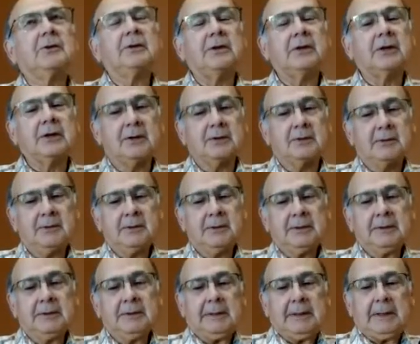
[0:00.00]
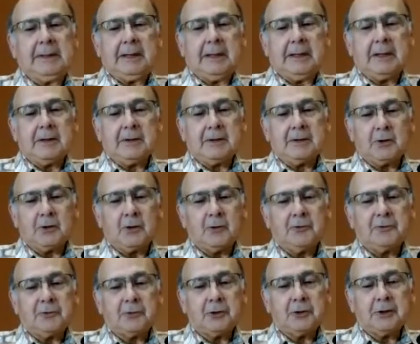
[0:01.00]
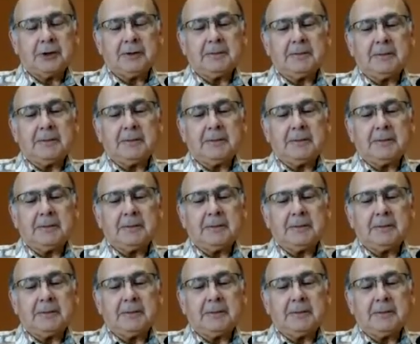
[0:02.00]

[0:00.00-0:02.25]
then uh, go for it.